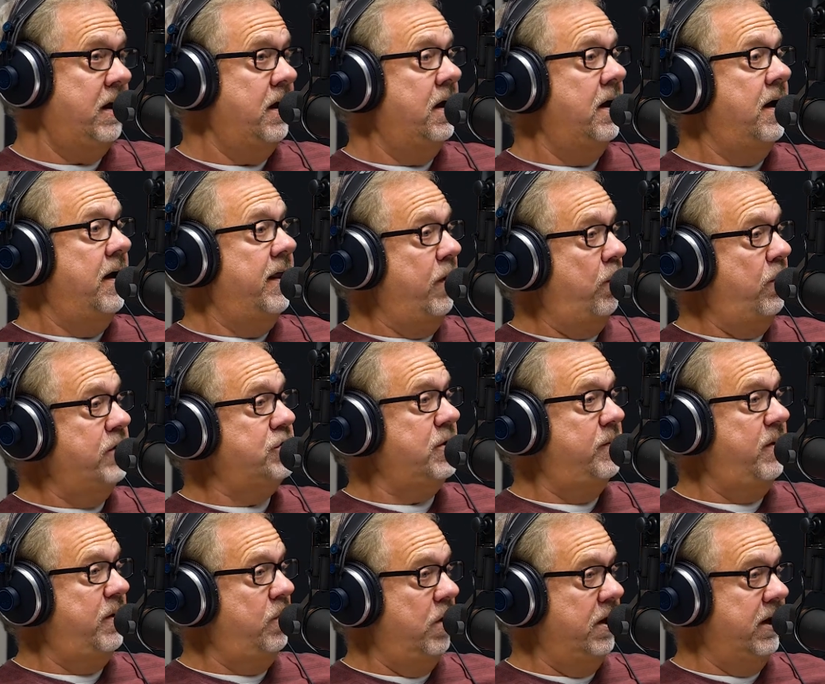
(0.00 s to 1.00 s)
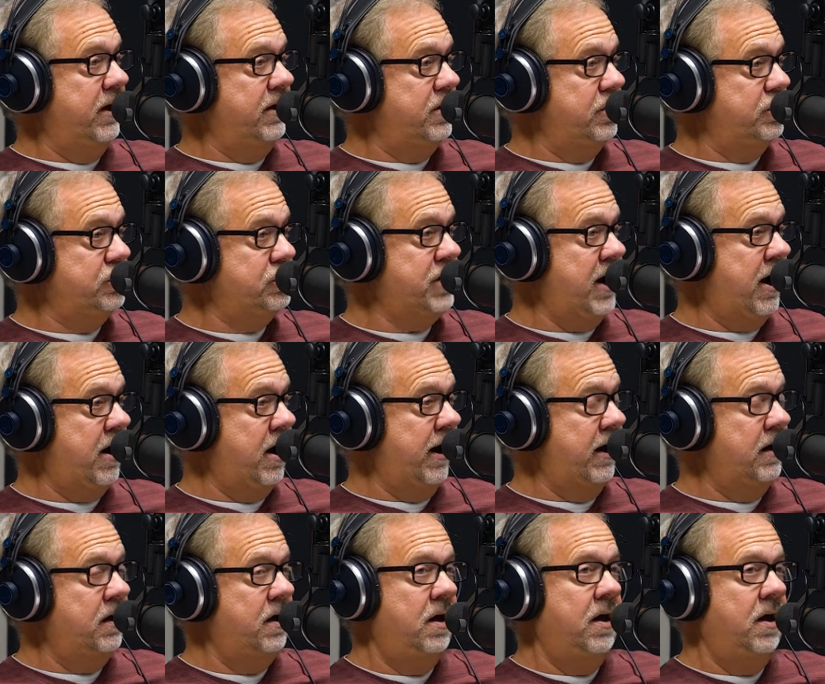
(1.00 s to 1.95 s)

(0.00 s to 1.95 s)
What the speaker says: that we should be willing to share it.